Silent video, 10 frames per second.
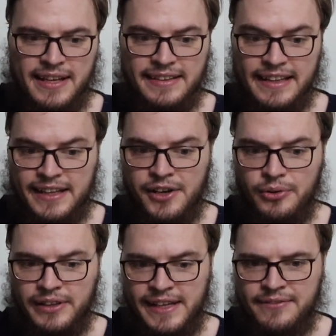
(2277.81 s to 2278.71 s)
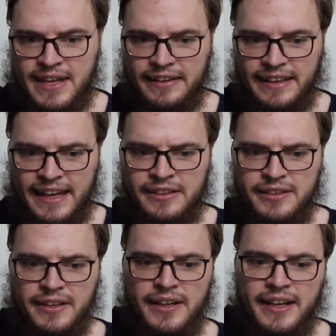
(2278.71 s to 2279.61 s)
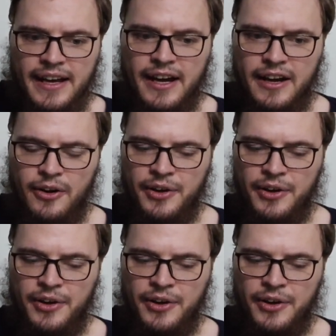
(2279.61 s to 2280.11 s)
that they don't leave that land or